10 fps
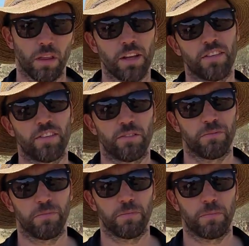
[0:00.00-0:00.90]
that's
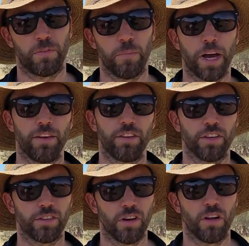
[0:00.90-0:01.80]
the
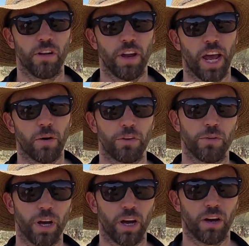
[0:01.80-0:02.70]
basics on how we
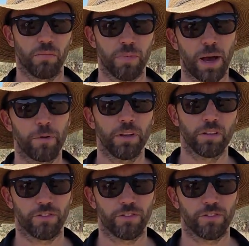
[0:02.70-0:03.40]
do our mapping.